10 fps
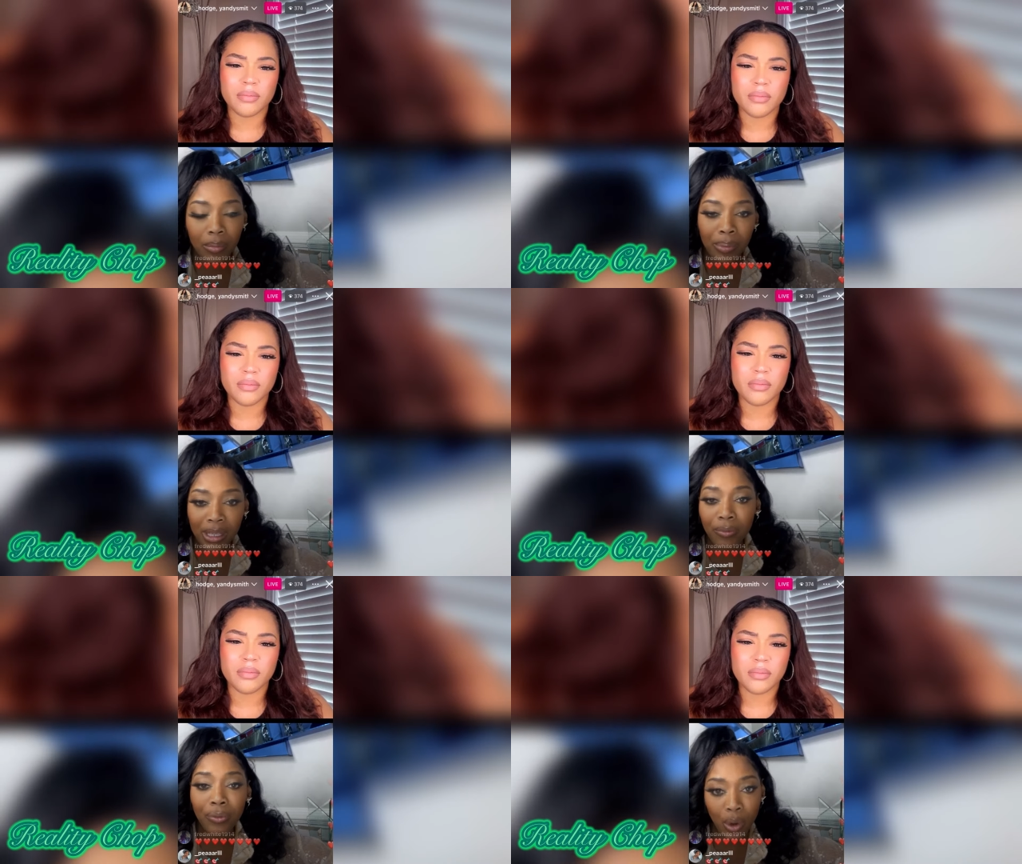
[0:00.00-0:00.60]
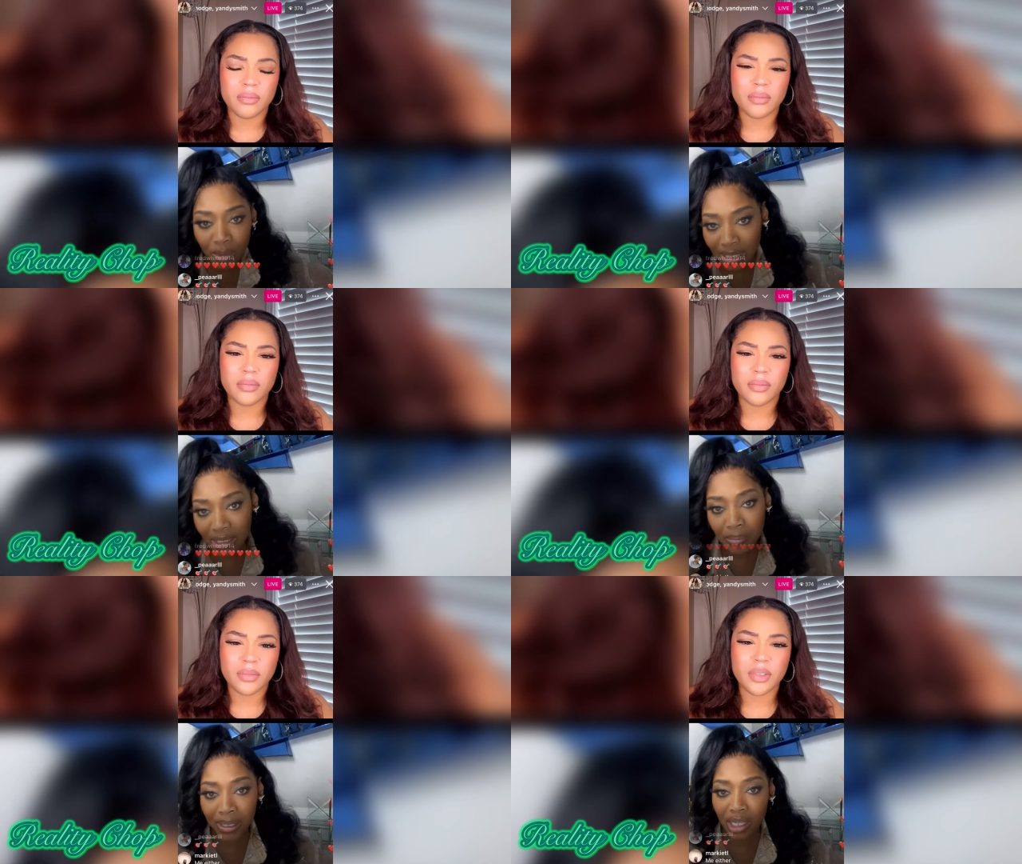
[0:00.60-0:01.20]
Speaker 1: being
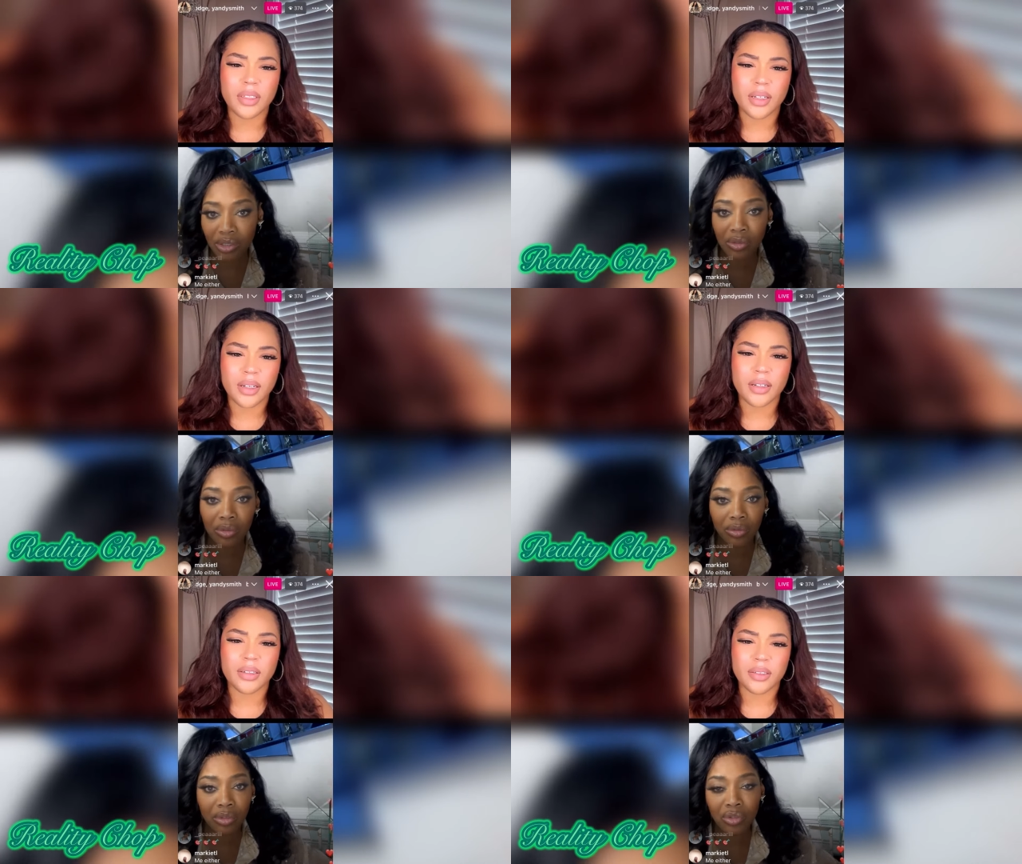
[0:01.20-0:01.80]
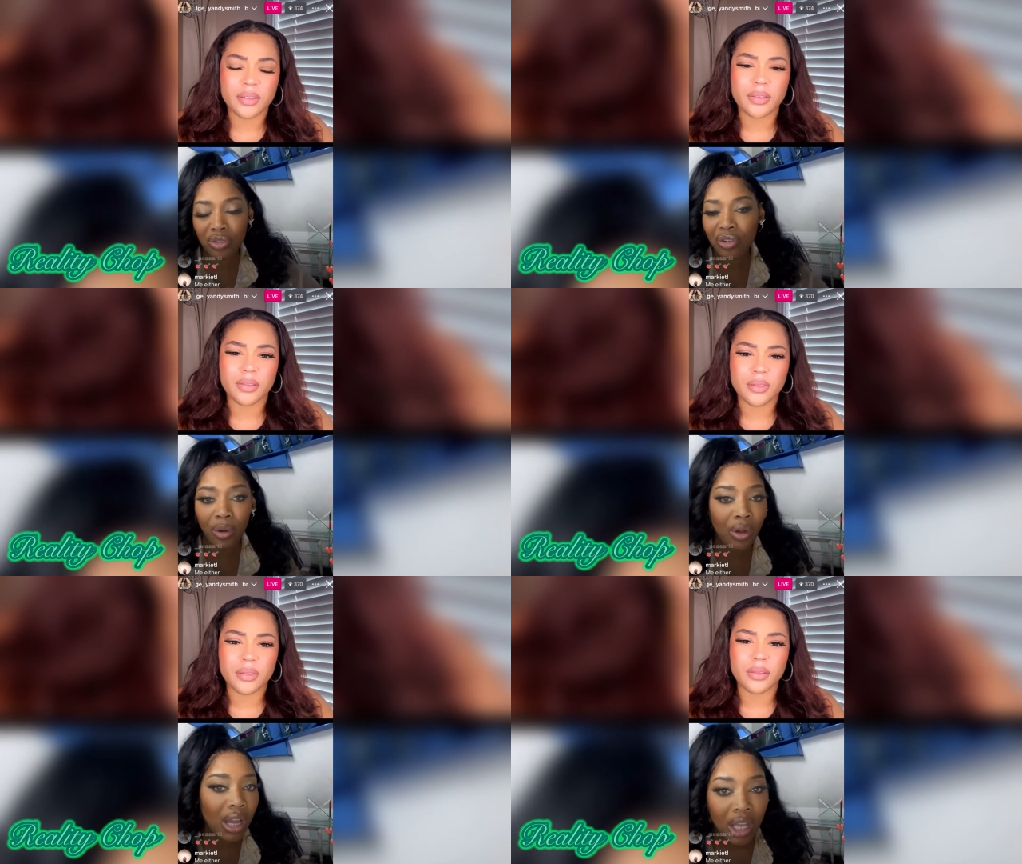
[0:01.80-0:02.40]
frozen because you you you
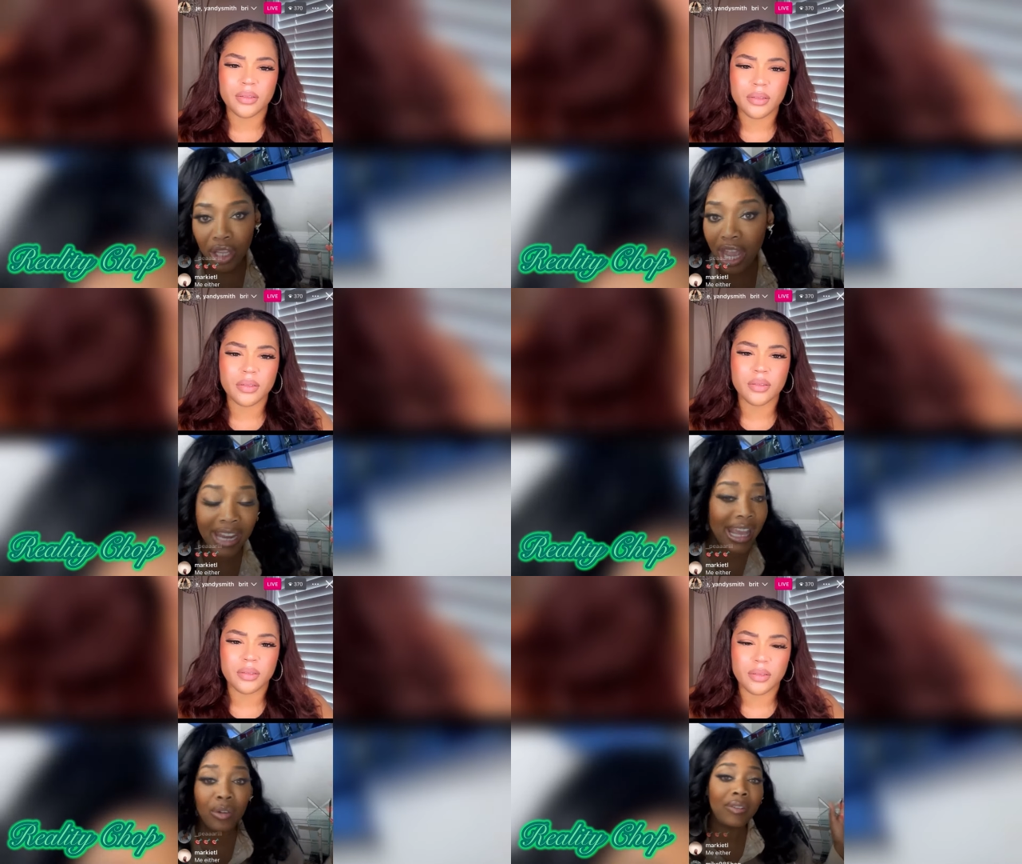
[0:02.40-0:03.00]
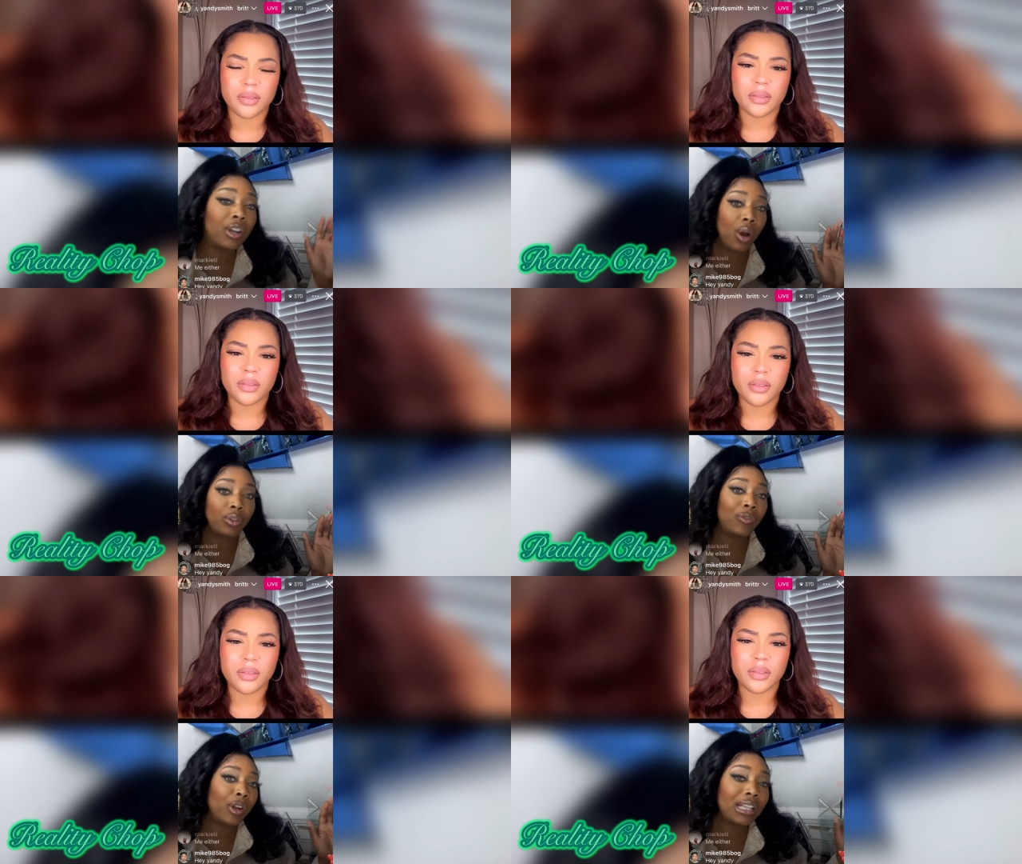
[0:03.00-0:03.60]
know and they don't even know
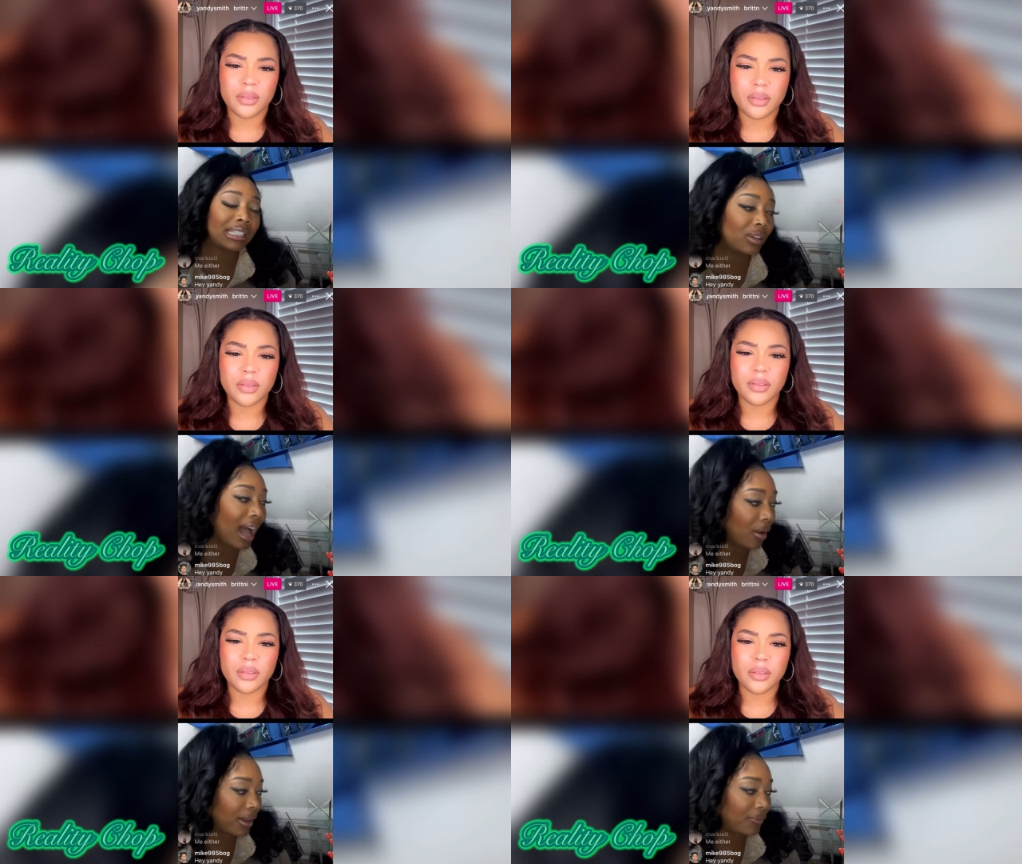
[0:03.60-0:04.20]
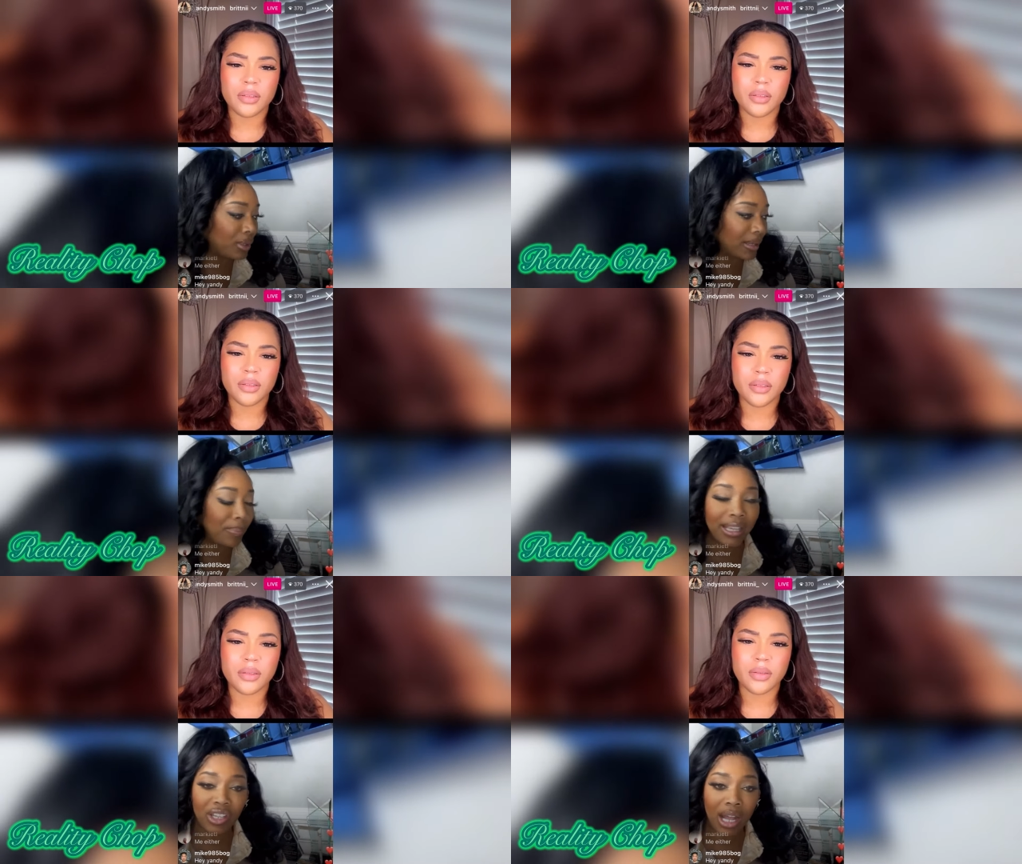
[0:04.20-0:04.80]
the verdict is still out if you didn't
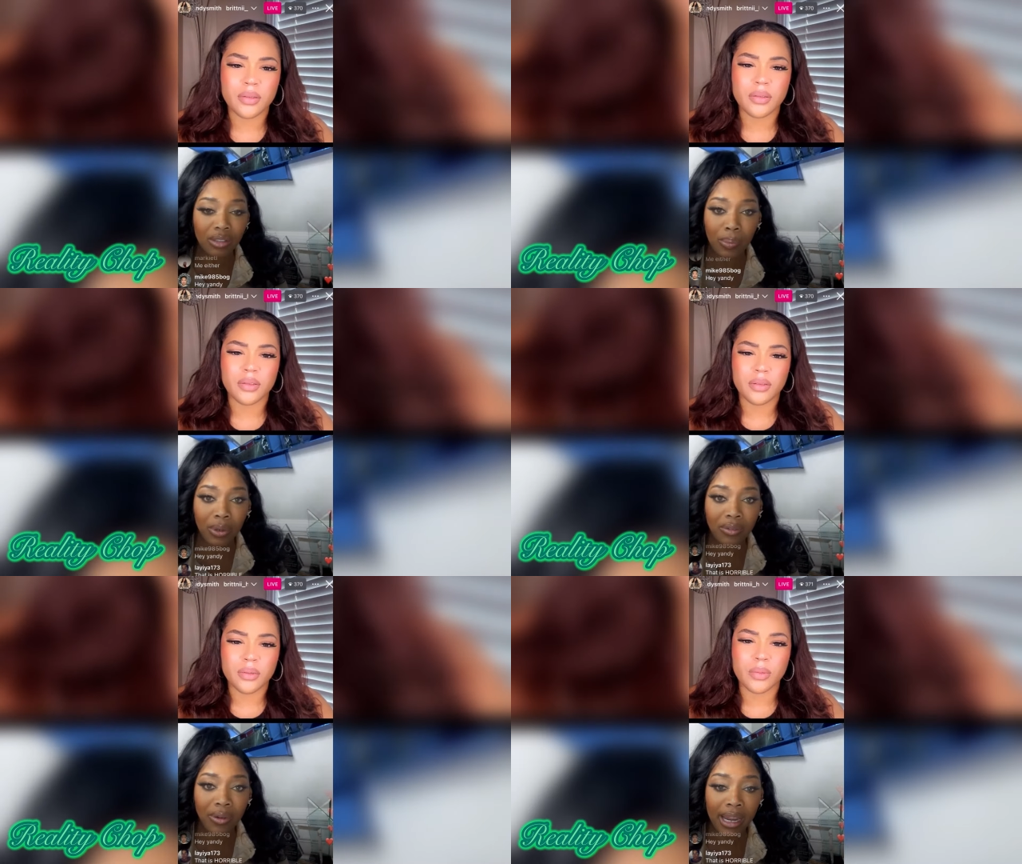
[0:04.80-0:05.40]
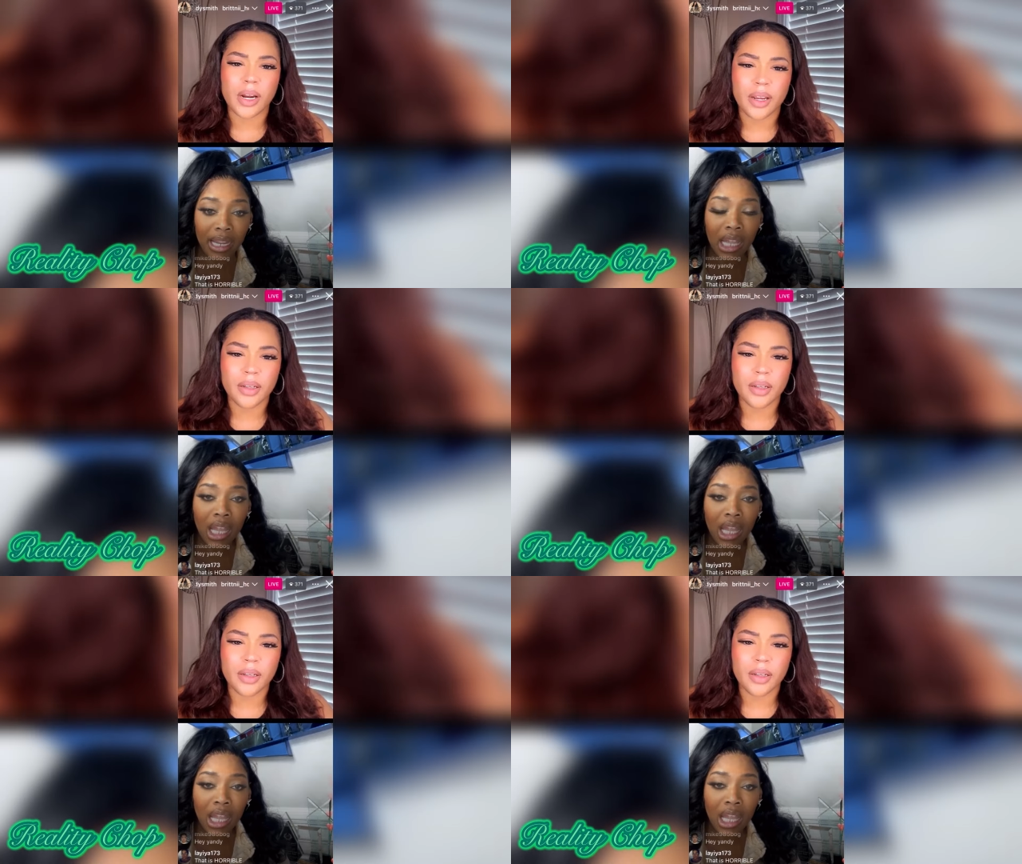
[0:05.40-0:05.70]
pay child support right